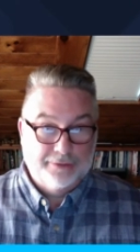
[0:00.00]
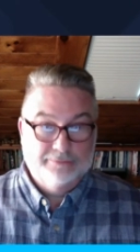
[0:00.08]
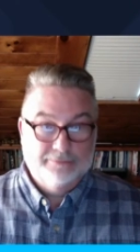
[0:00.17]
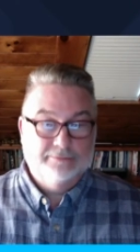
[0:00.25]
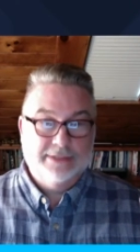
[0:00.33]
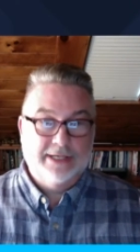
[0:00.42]

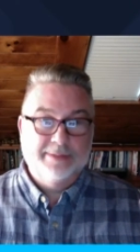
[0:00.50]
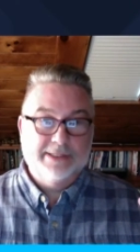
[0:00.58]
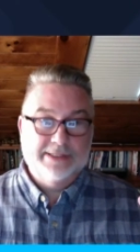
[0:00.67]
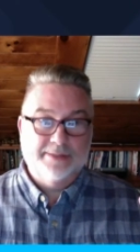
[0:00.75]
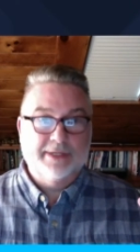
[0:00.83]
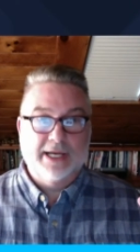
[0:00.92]
Tell me
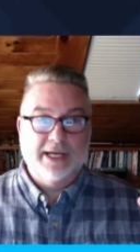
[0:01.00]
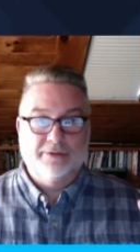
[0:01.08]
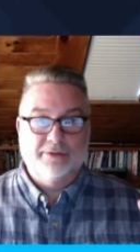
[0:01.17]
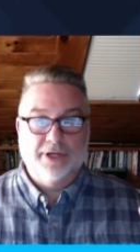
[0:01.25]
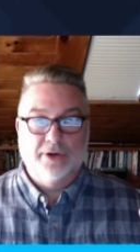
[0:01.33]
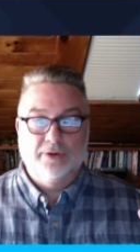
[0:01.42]
something I
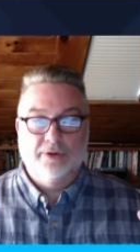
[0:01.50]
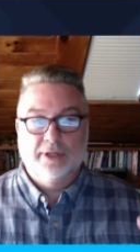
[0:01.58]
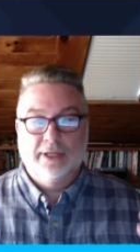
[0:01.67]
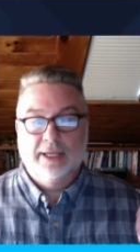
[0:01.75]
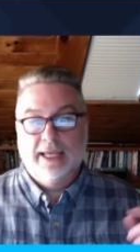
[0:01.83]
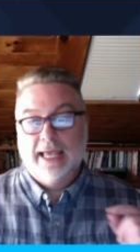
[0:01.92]
don't know.
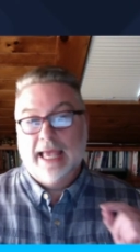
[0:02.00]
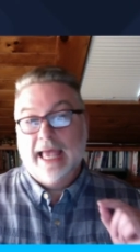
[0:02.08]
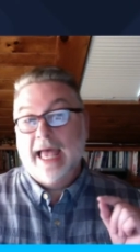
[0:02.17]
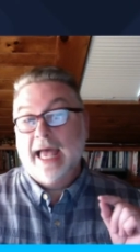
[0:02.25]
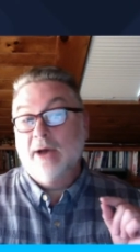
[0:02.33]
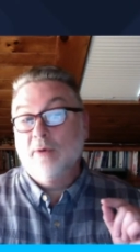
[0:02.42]

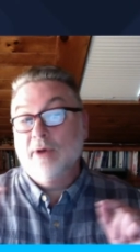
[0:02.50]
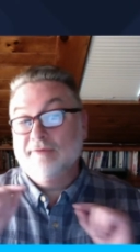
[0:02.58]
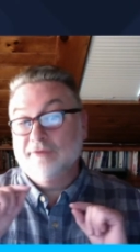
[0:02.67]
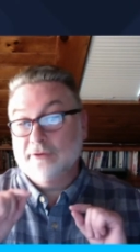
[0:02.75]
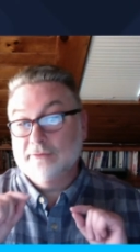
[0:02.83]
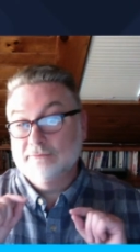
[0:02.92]

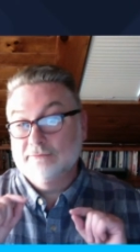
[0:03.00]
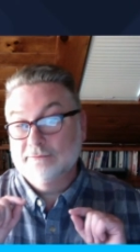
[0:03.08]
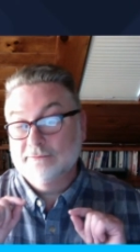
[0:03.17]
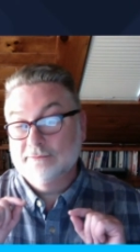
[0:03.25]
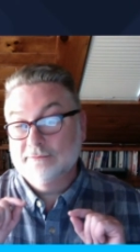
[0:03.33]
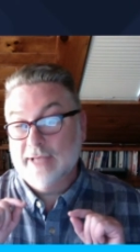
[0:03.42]
However,
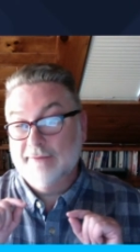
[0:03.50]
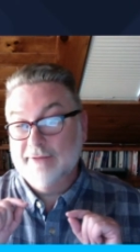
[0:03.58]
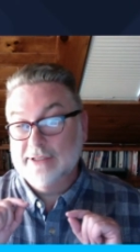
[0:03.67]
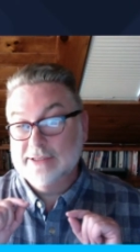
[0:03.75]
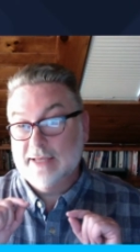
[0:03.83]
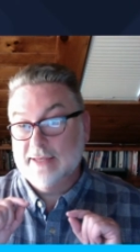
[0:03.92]
having
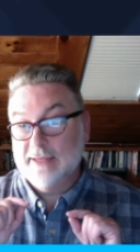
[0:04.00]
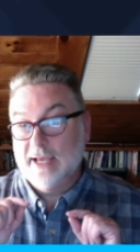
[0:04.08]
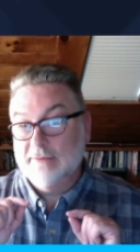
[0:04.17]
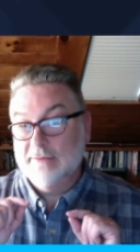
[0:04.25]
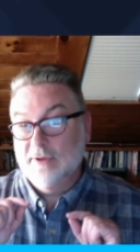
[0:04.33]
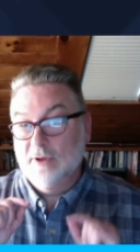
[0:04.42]
said that,
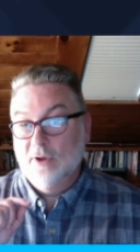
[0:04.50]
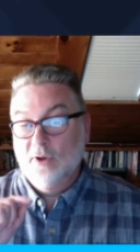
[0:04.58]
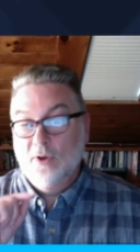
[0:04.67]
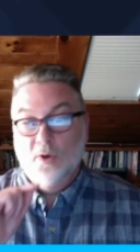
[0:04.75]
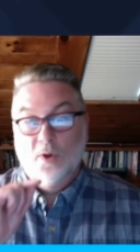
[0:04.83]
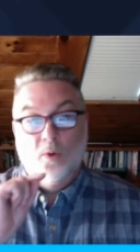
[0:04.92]

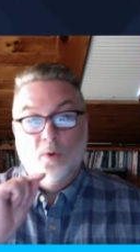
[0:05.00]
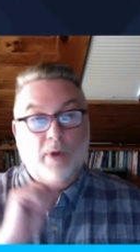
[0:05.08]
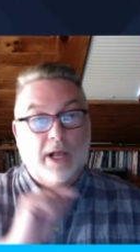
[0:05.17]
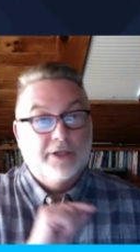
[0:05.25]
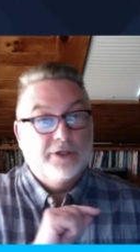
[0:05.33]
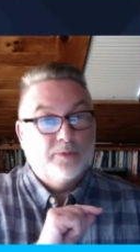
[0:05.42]

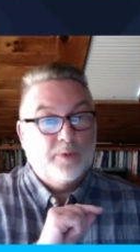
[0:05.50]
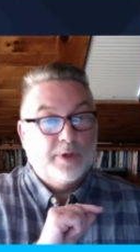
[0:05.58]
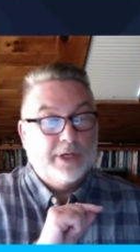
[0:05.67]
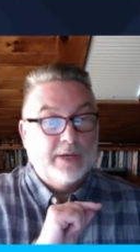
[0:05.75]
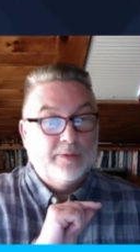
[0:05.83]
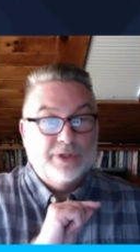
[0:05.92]
while you're
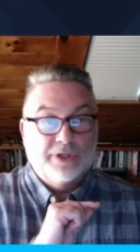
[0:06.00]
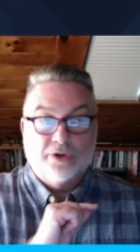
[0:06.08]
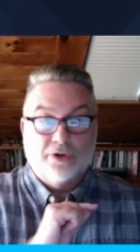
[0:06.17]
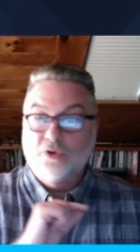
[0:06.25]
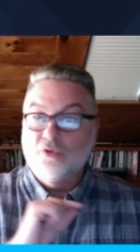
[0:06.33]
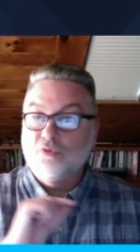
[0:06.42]
working with your
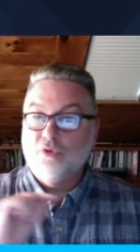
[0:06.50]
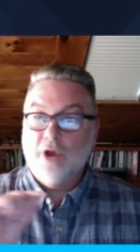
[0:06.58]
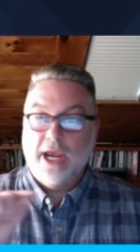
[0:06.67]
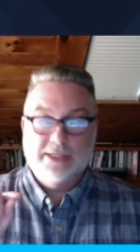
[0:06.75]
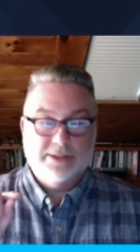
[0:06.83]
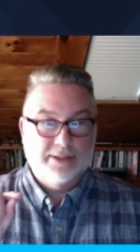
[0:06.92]

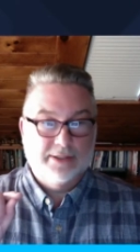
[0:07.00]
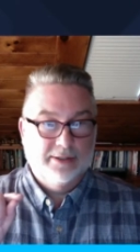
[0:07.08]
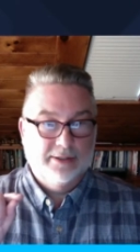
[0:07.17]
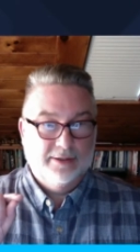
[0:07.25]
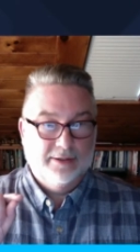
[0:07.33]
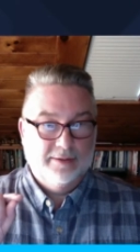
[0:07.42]
great
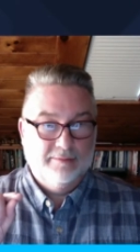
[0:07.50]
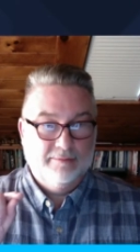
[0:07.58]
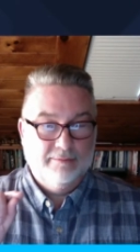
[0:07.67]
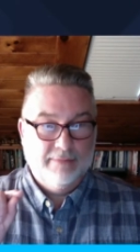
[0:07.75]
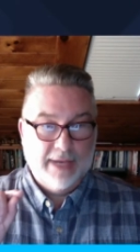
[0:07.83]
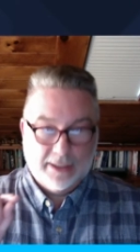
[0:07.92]

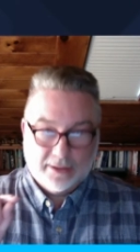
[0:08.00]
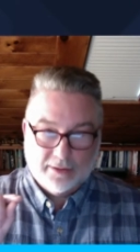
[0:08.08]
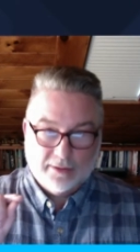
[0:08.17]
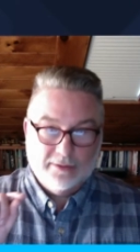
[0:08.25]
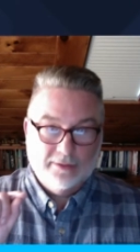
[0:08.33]
medical,